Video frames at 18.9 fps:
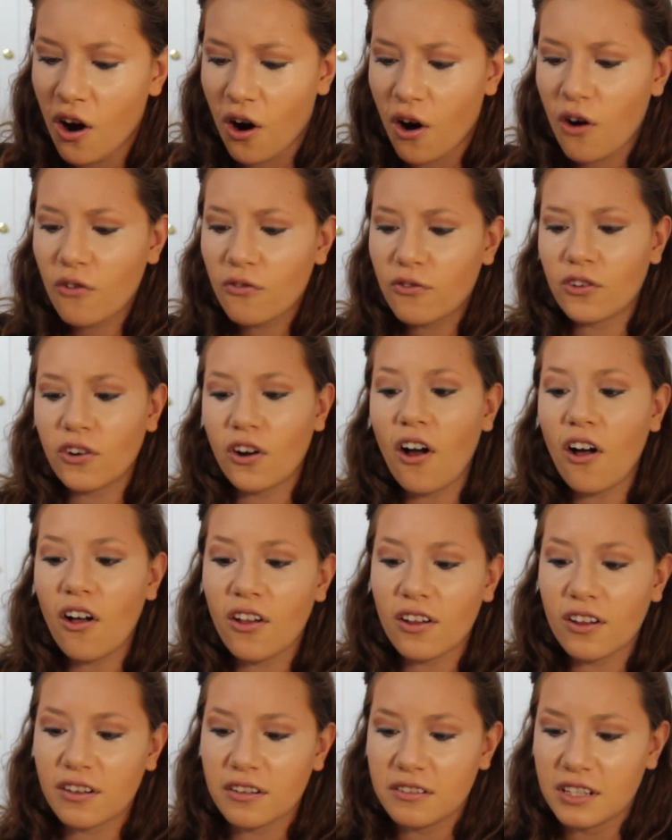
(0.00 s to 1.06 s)

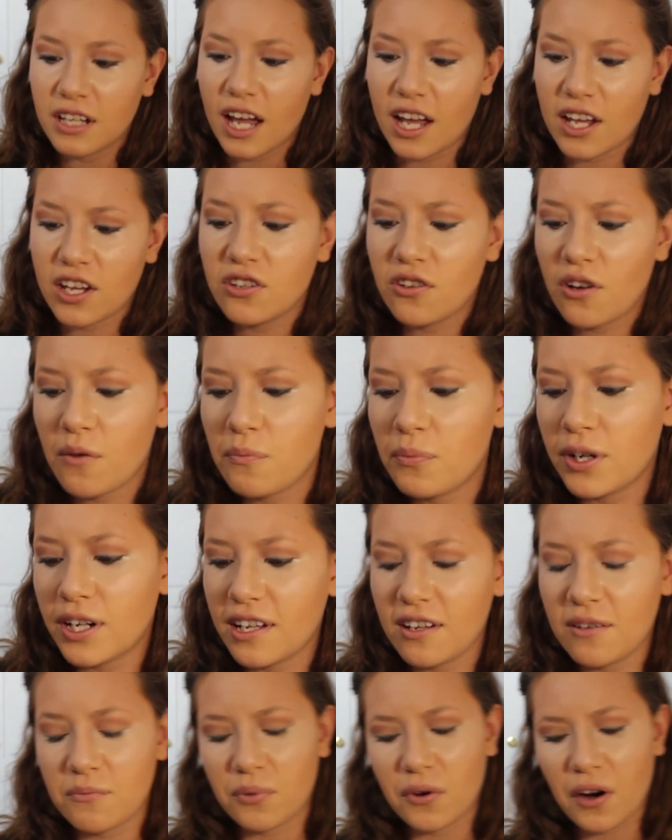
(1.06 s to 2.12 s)
Overall, you know, I'm
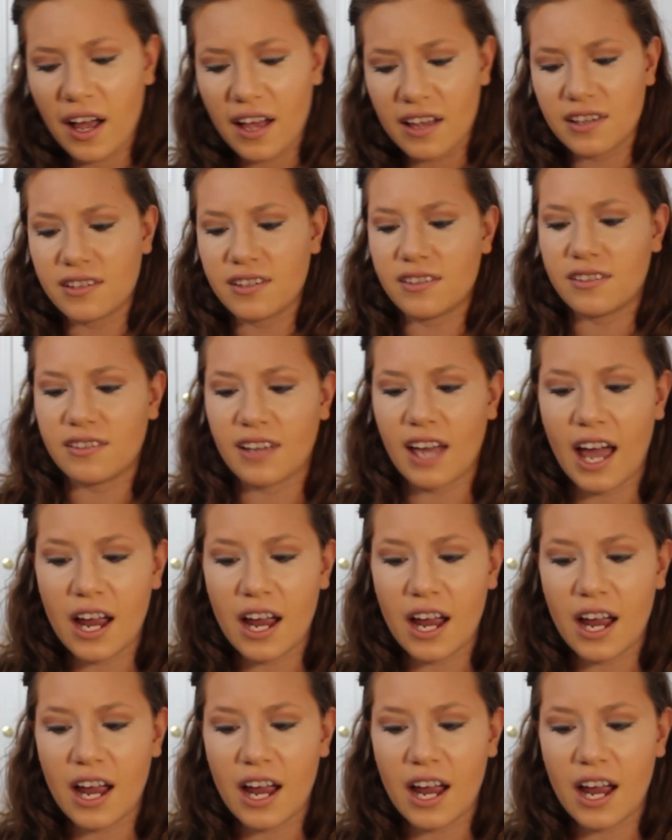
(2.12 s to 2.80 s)
pretty impressed.